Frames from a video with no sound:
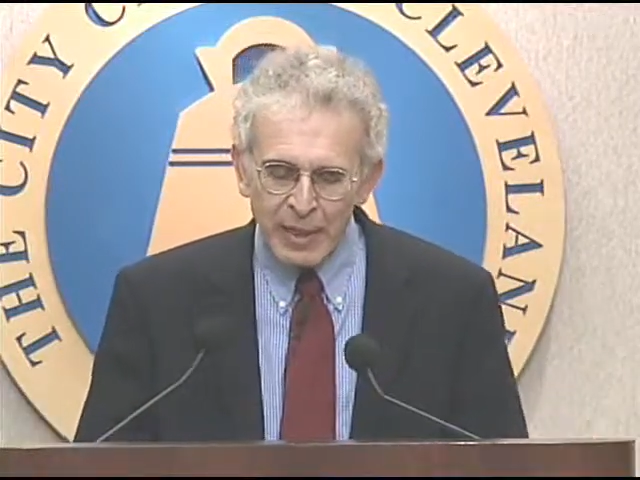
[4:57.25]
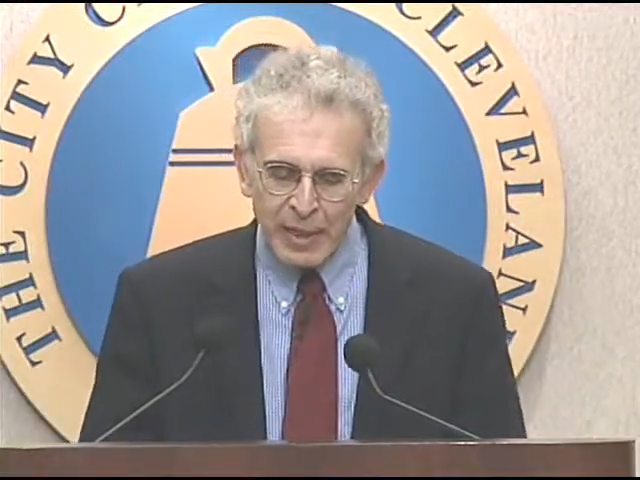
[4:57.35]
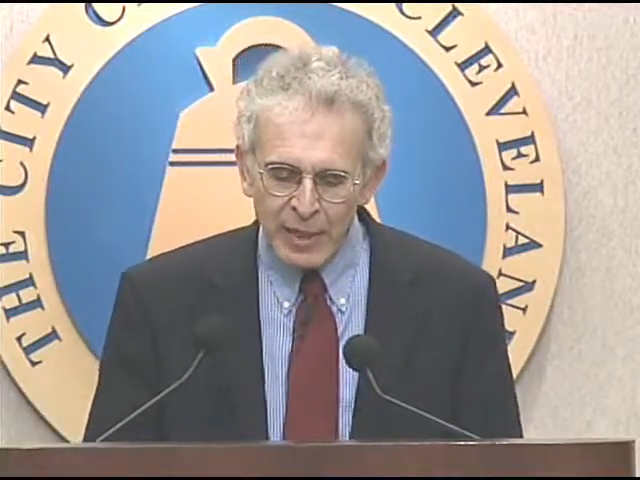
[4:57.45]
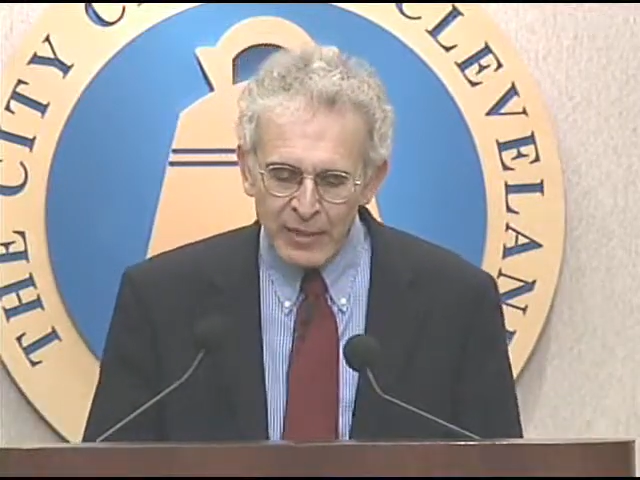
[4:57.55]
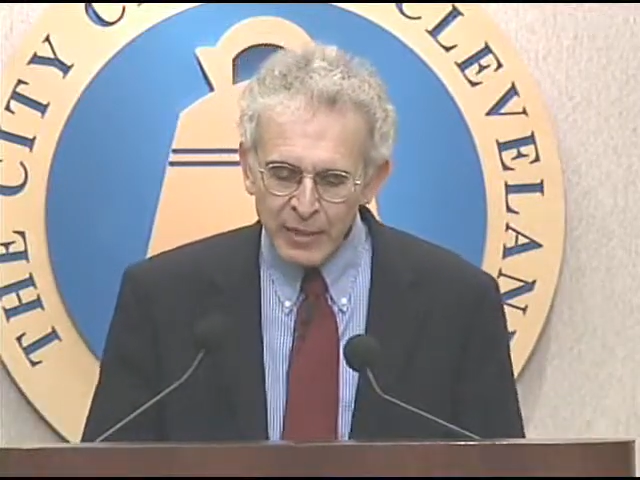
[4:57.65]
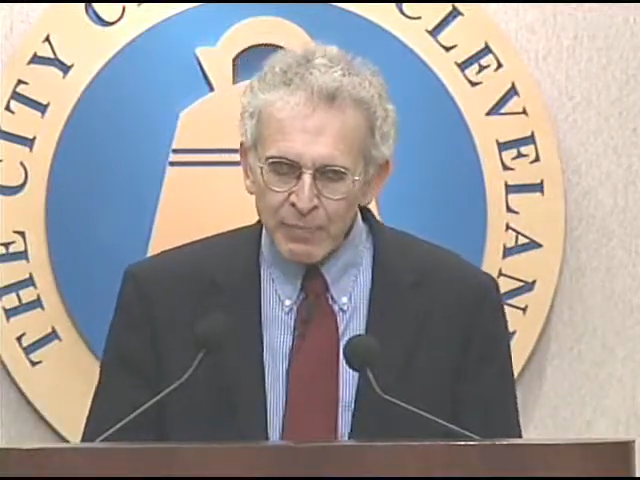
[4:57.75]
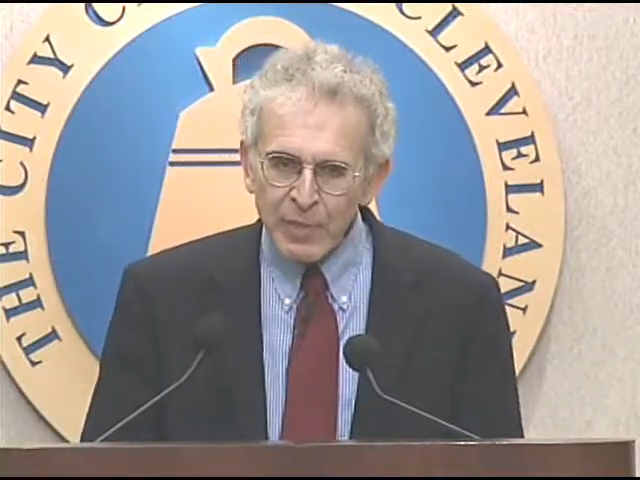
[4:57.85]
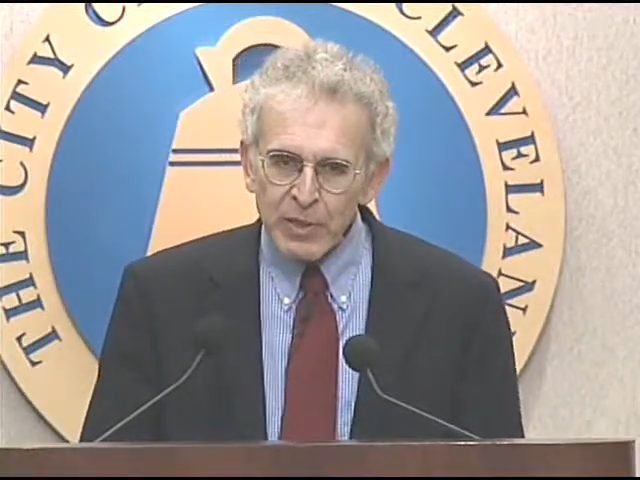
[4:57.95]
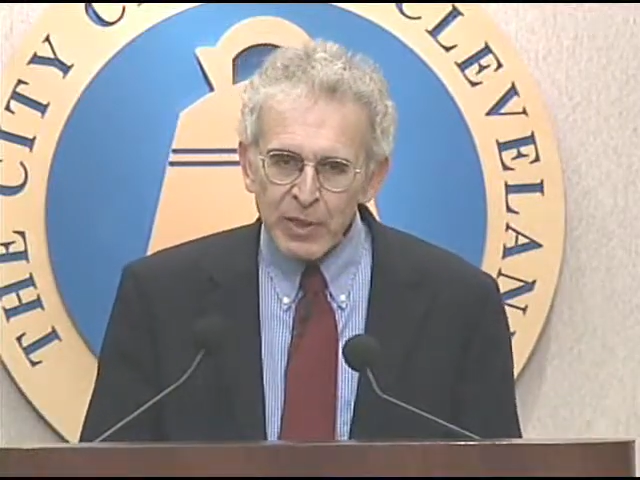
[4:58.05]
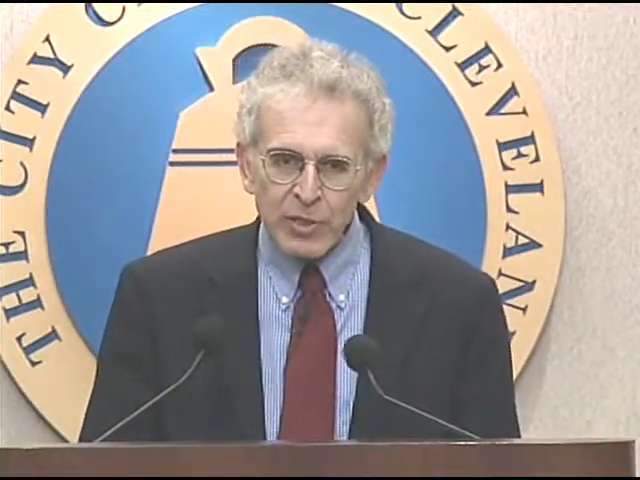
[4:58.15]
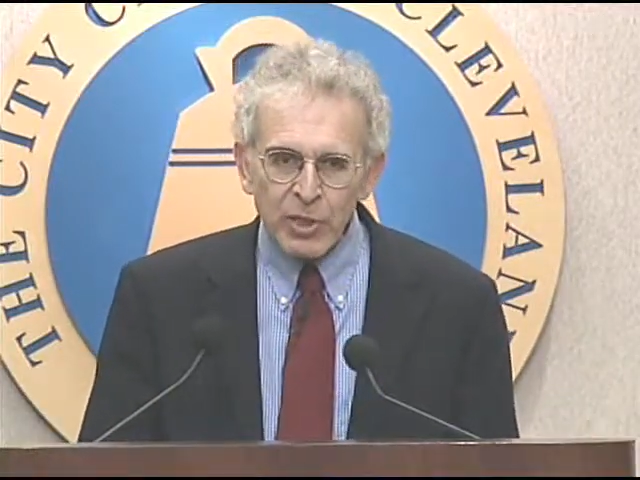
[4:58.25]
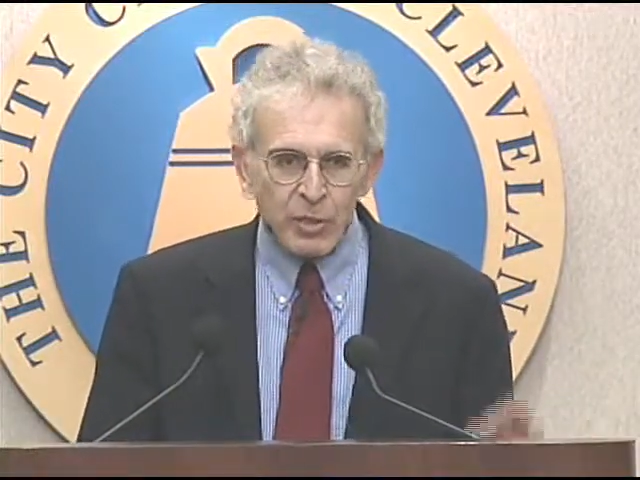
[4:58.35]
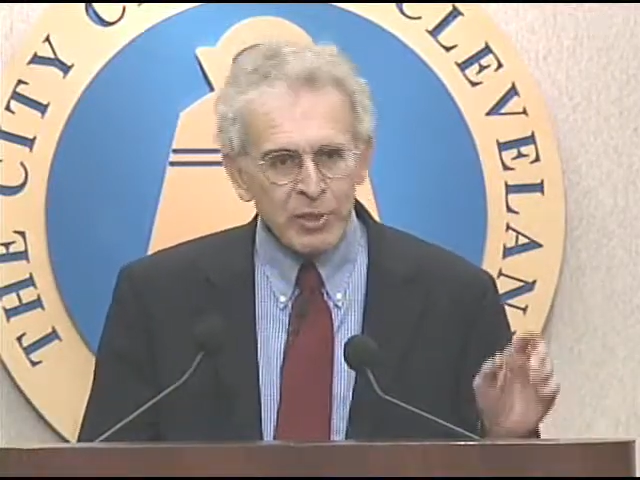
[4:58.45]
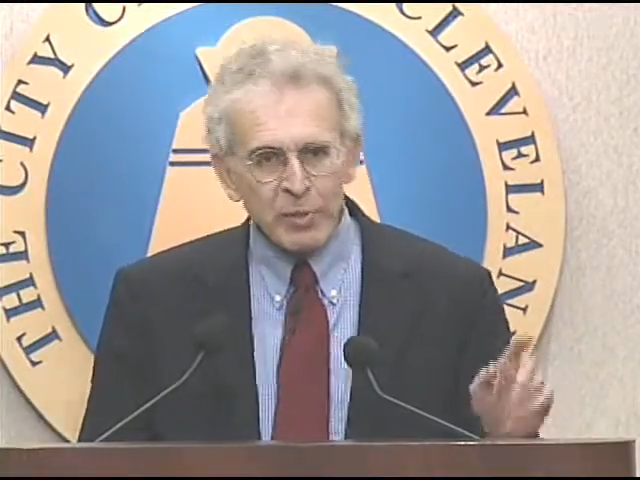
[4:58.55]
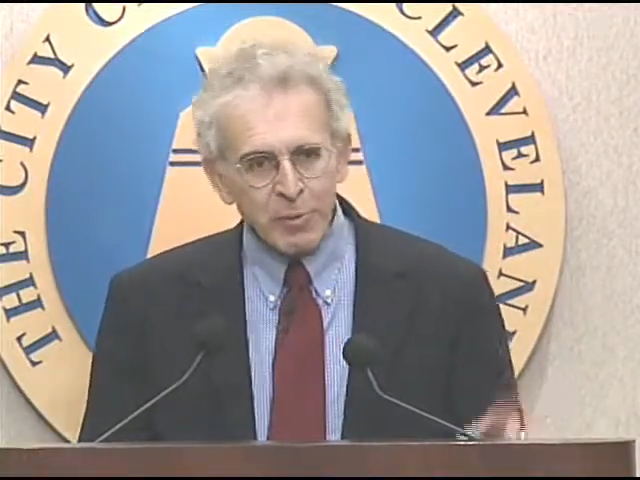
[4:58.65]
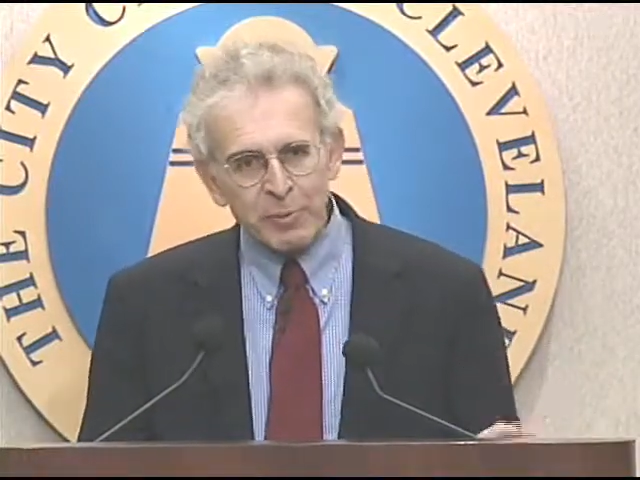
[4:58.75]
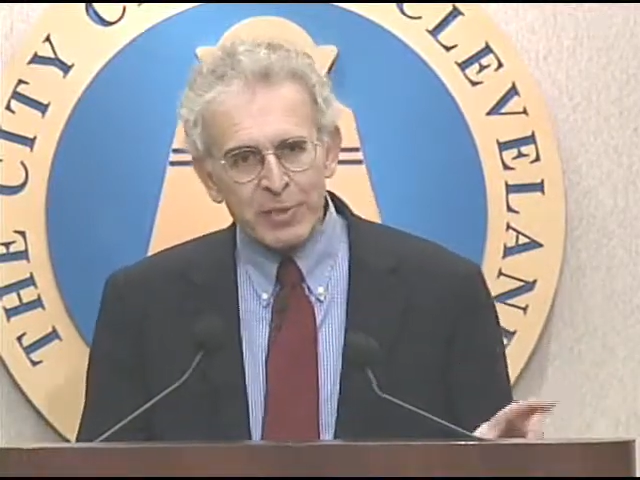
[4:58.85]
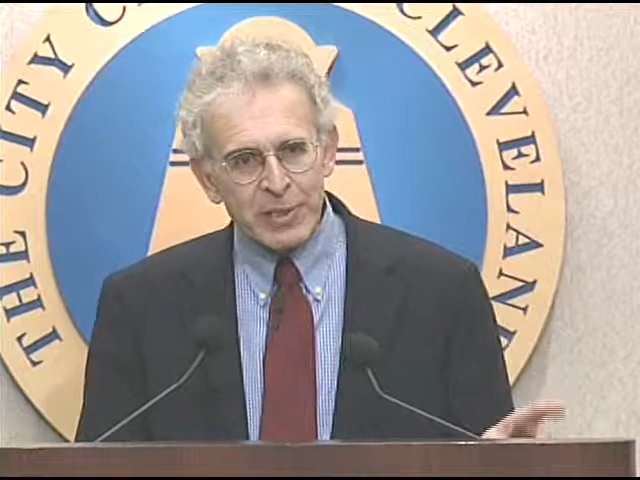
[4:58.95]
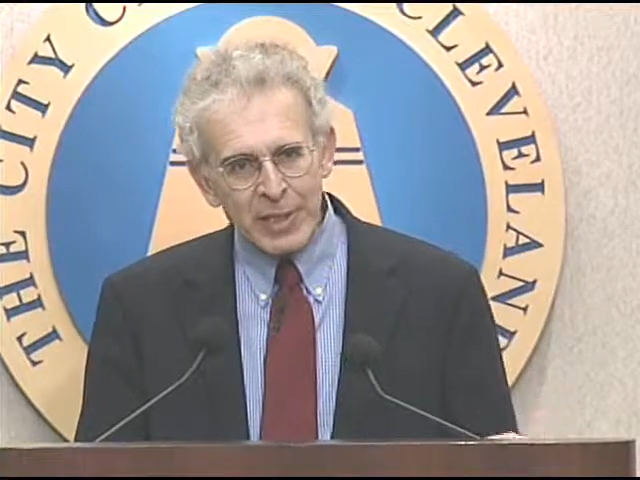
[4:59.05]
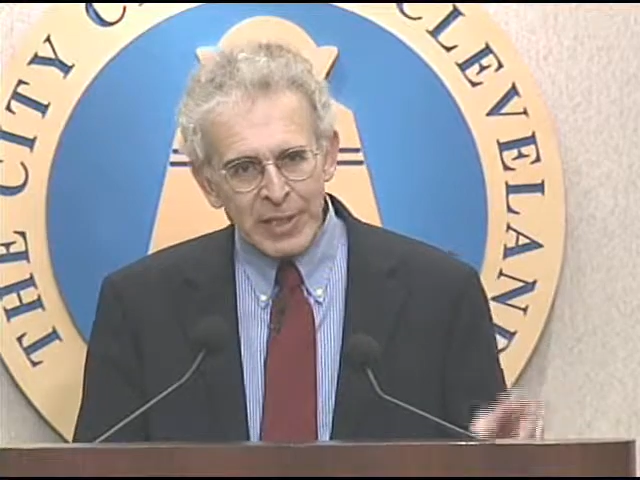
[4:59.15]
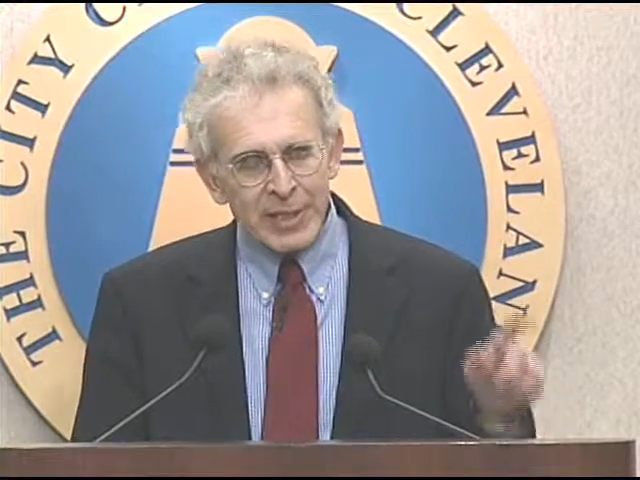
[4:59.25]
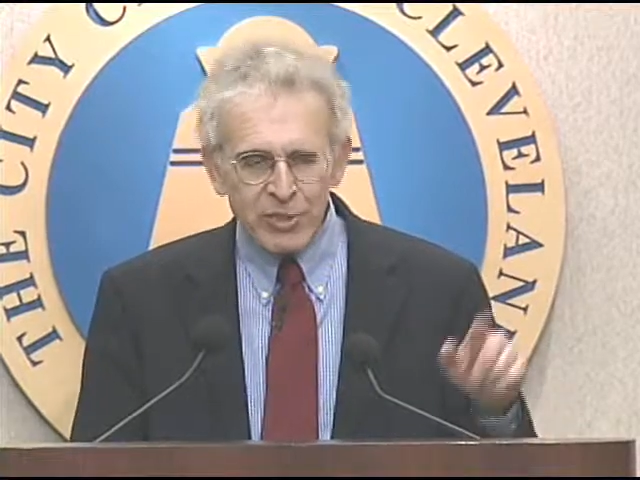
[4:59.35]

Uh, so some people say